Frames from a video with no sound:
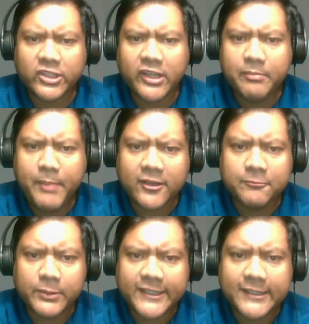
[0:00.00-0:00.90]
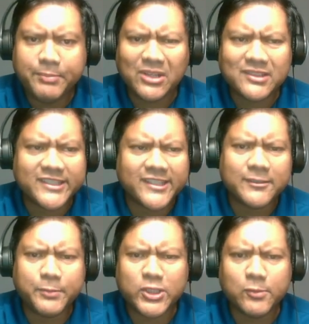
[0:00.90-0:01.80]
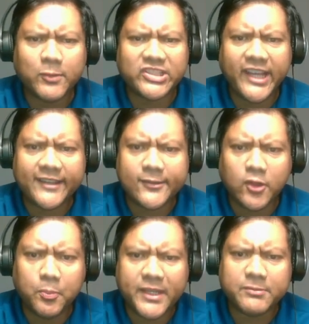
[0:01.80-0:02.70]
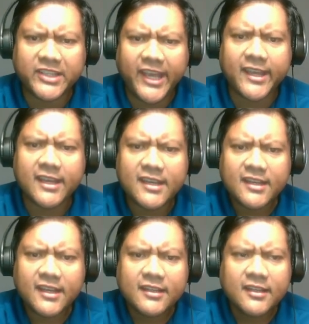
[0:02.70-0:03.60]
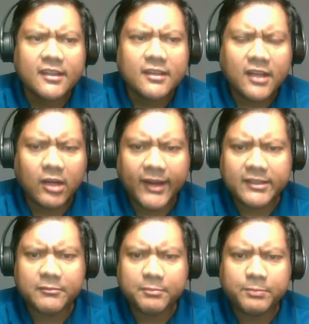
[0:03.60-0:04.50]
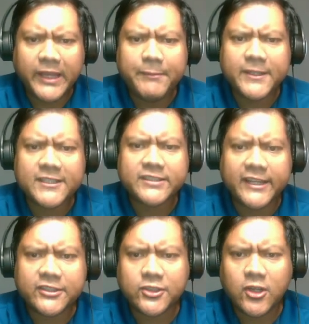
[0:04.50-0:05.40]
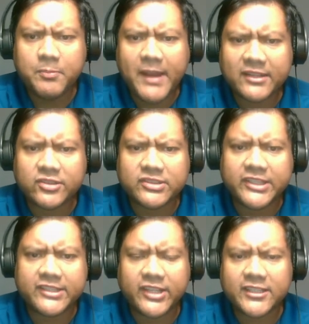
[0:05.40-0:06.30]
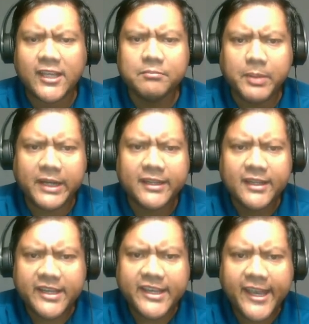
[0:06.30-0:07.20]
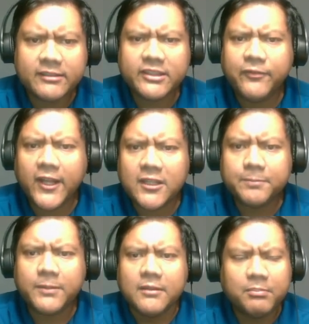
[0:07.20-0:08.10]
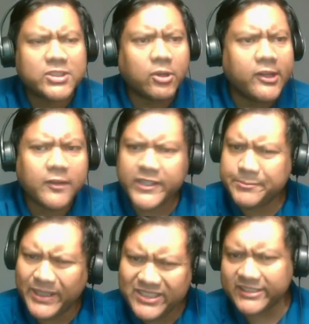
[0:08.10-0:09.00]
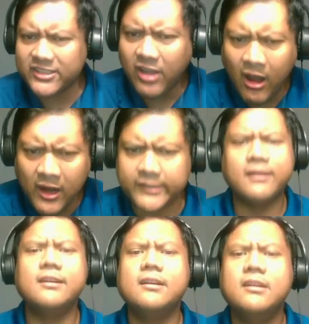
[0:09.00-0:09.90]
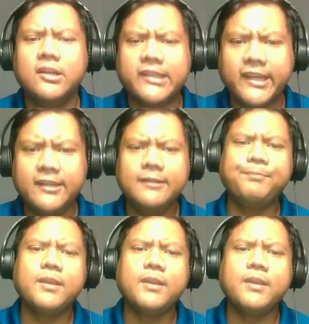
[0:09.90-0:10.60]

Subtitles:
him back, completely paralyzing the bishop on c8 and open up the king. Alright, maybe this knight should go back to c6, but he can't develop majority of his pieces. It's hard, okay?